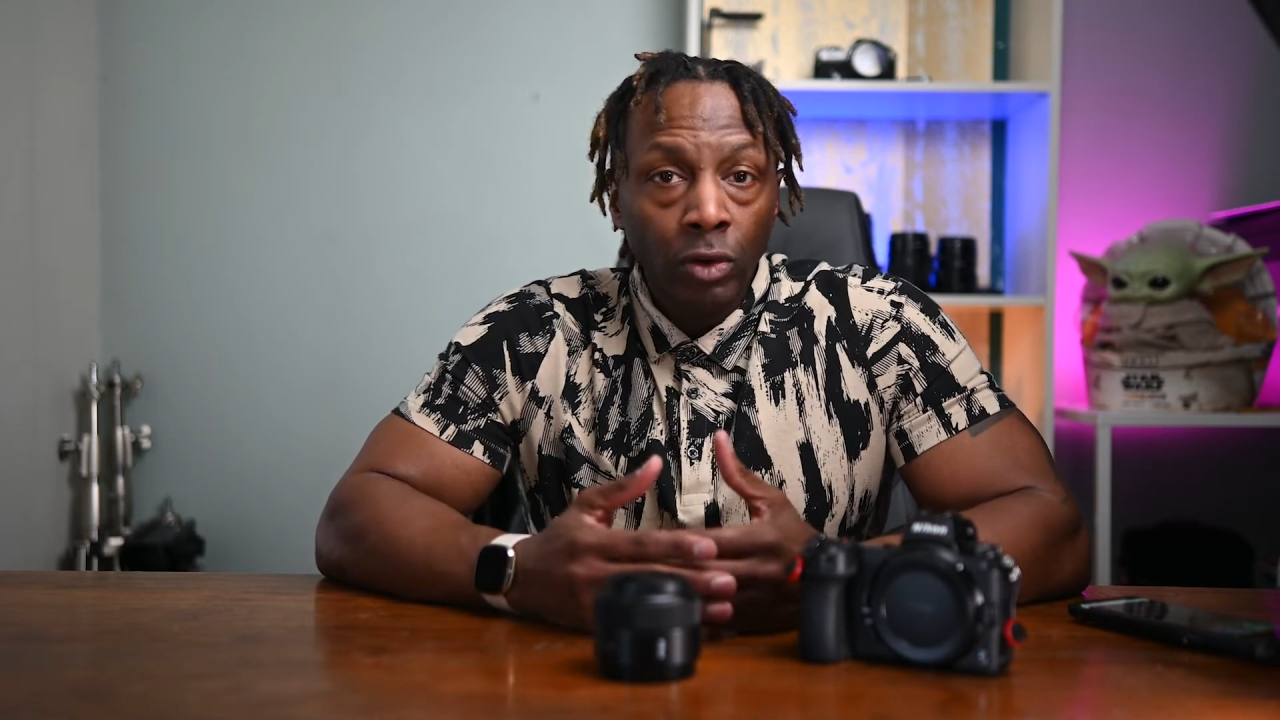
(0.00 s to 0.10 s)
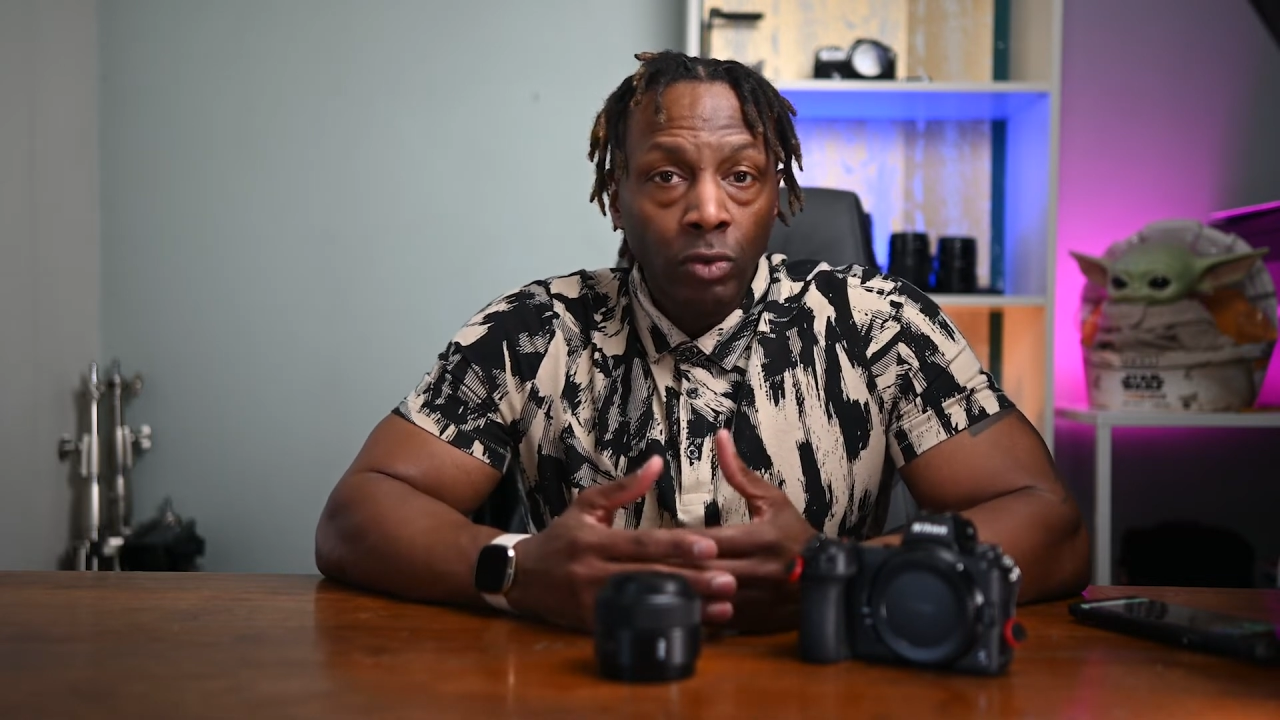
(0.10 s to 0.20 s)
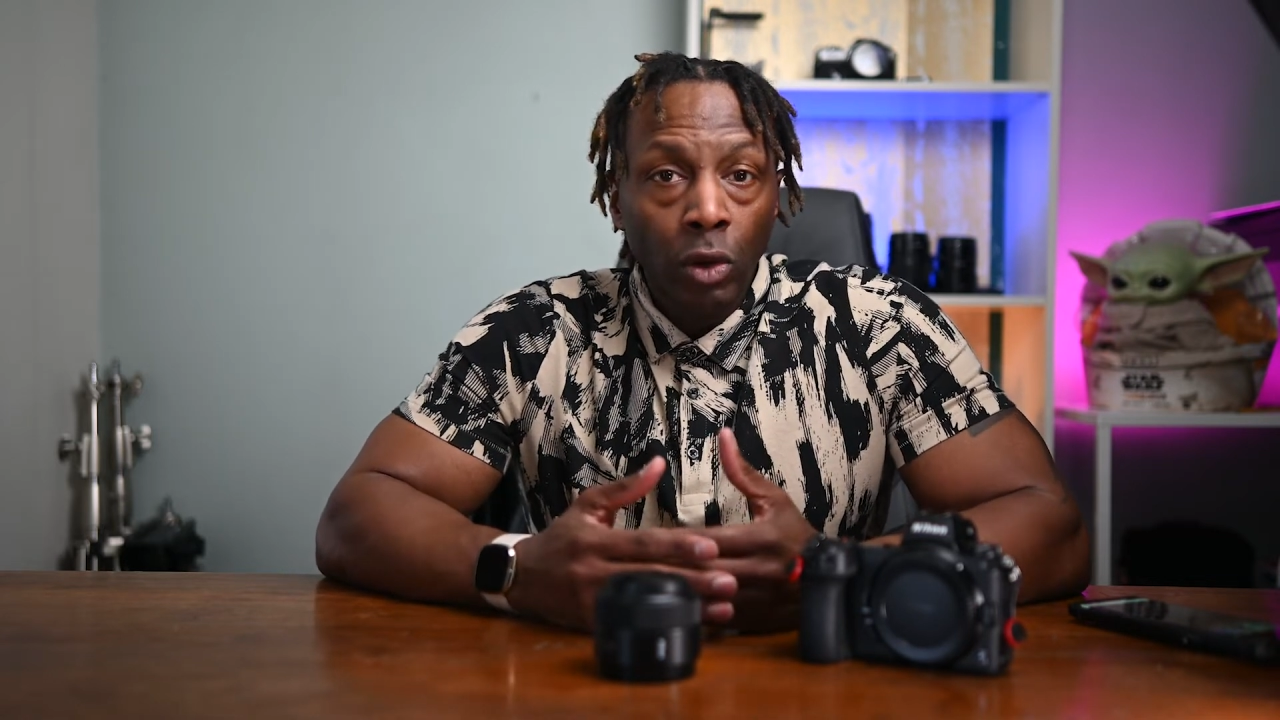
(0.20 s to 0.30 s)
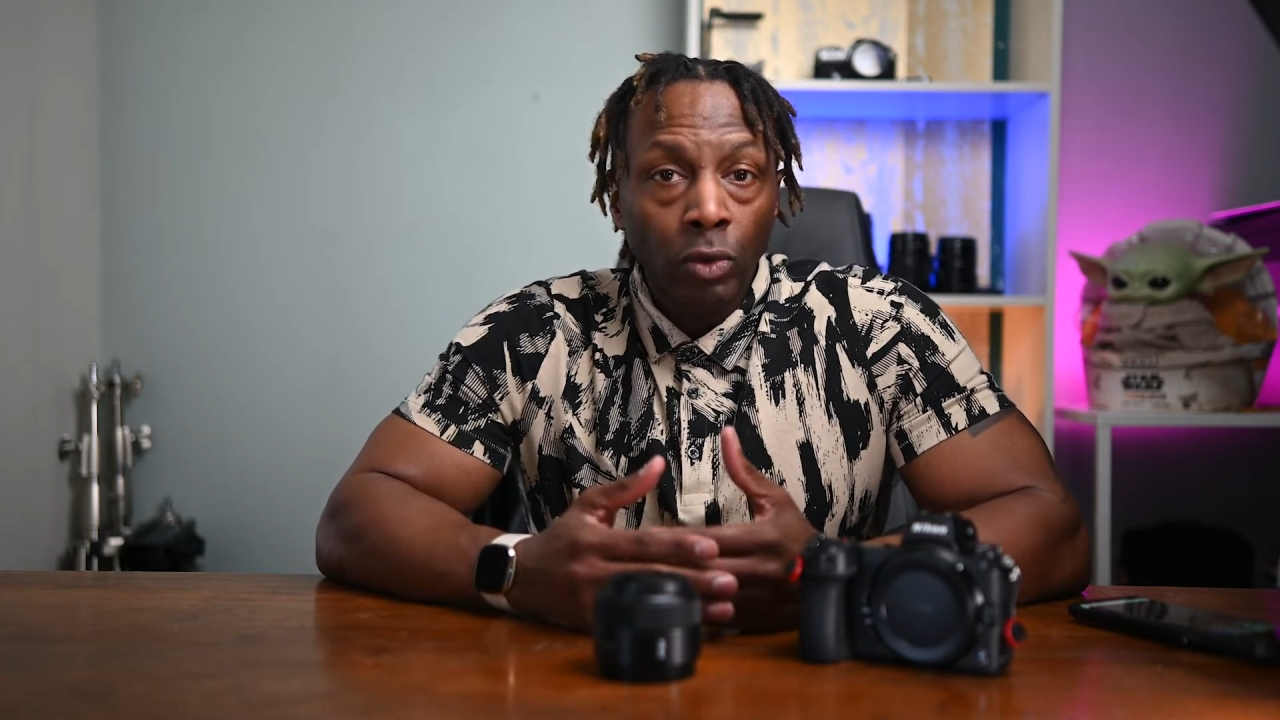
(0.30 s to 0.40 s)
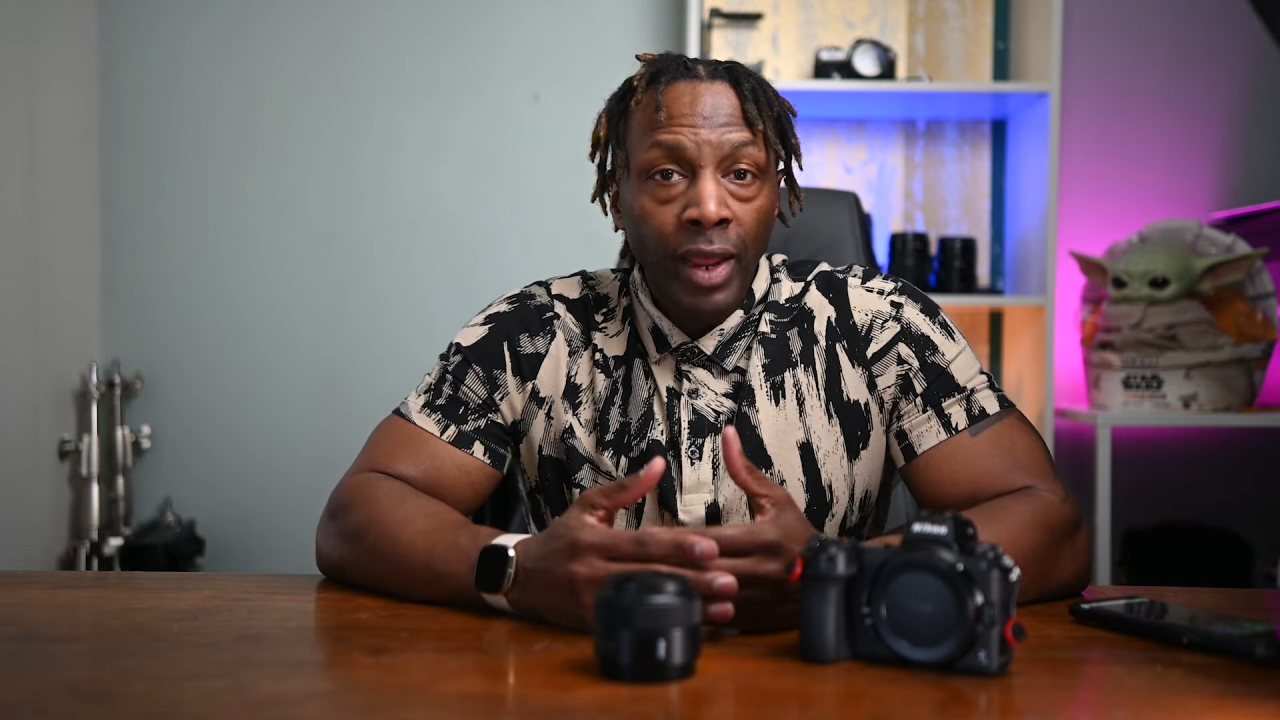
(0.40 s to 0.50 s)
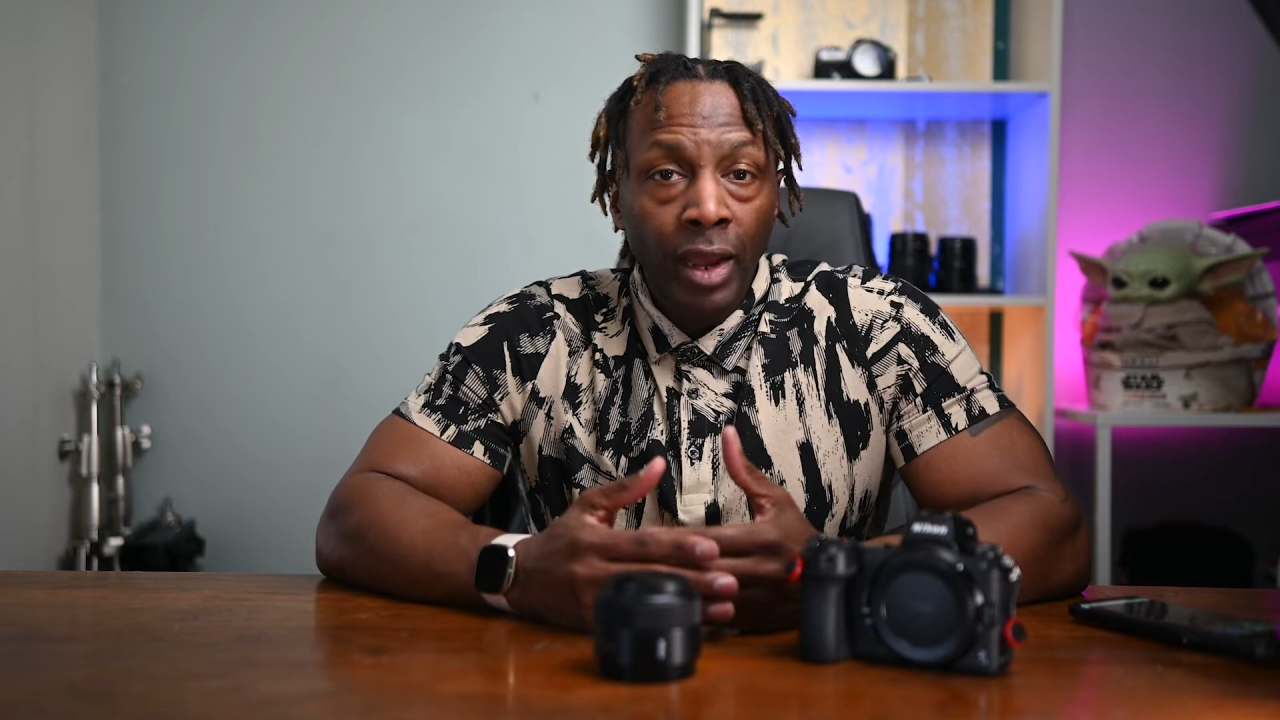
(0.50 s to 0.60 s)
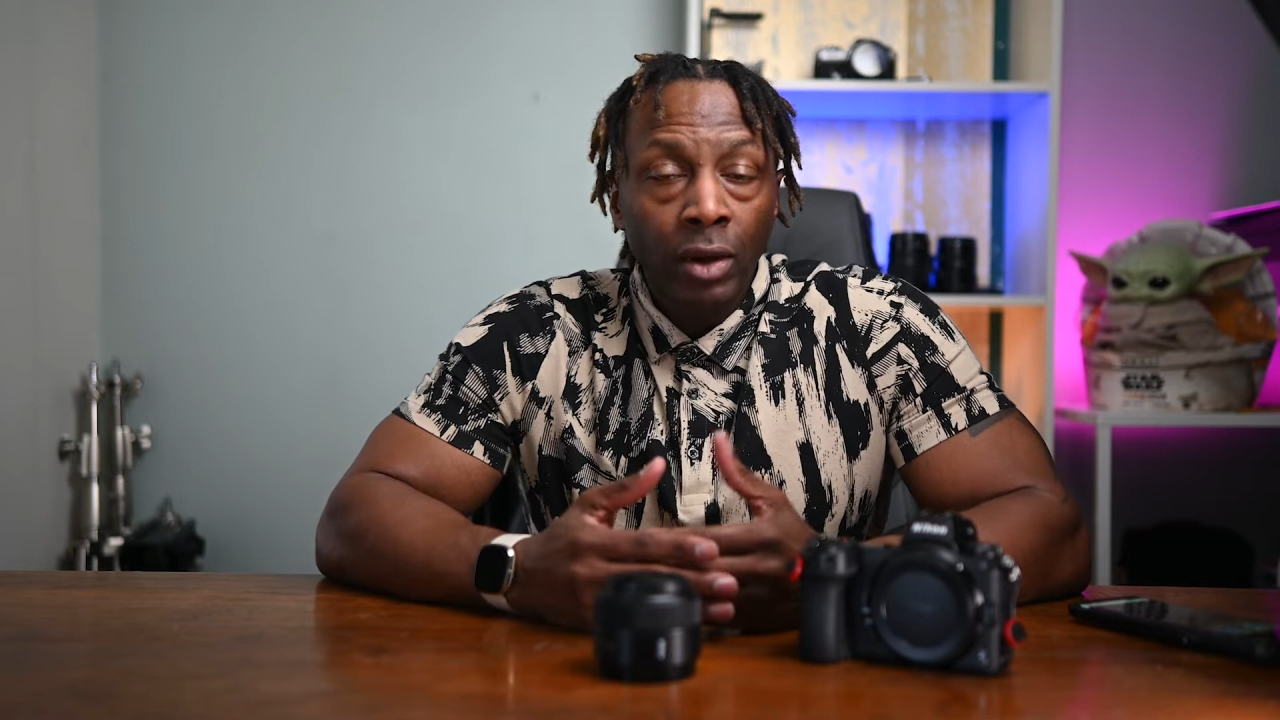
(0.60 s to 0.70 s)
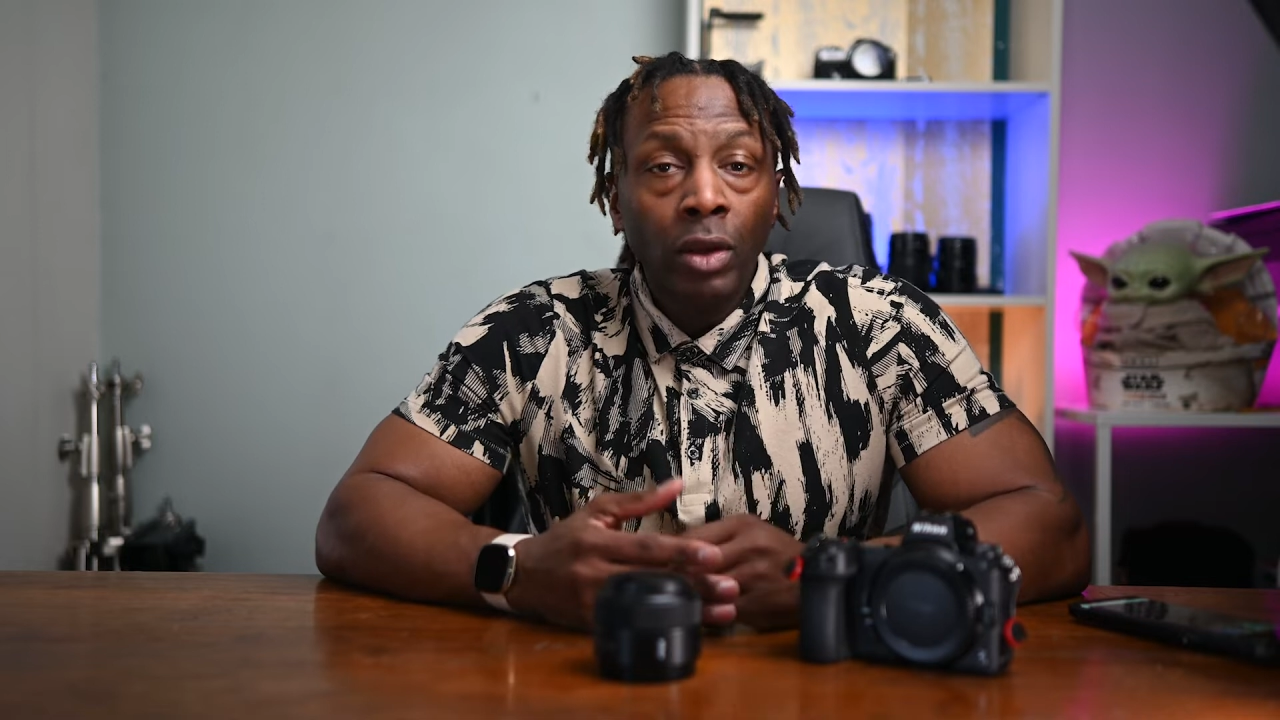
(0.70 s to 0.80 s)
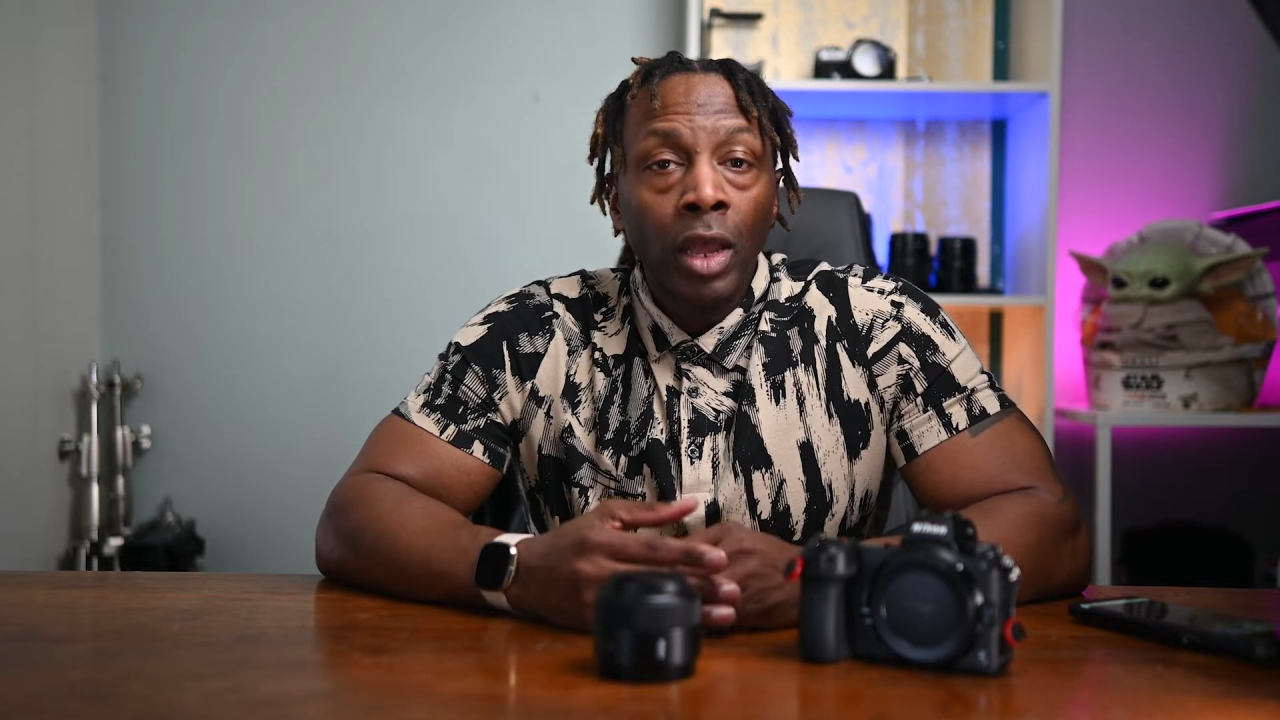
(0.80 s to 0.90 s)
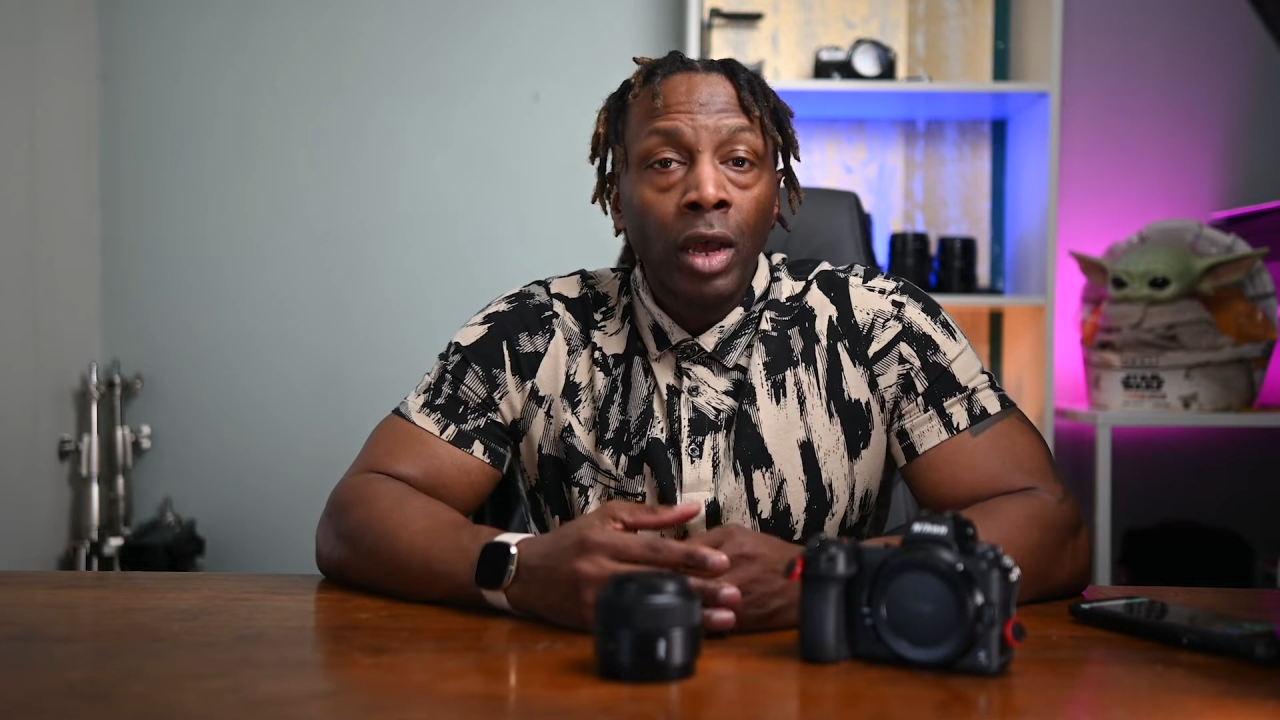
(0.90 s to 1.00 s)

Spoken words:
roll now,